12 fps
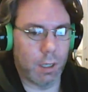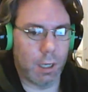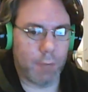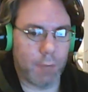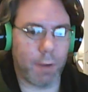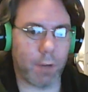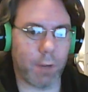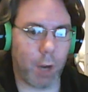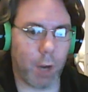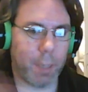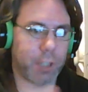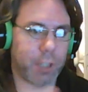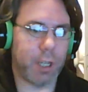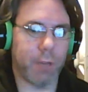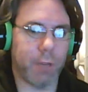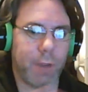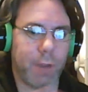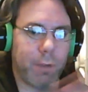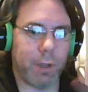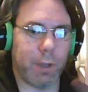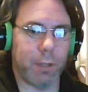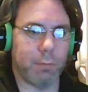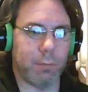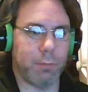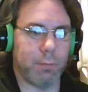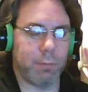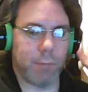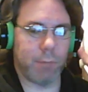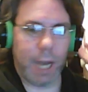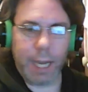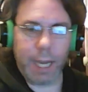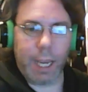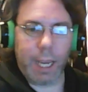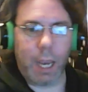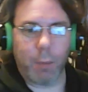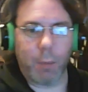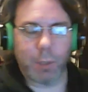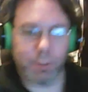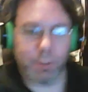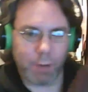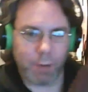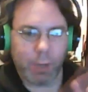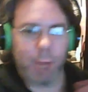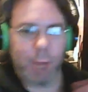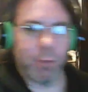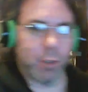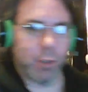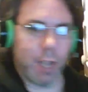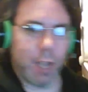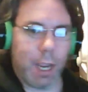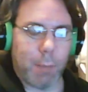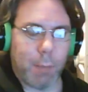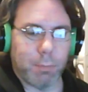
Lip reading: Favorite RPG, favorite any game. What's your favorite game of all time?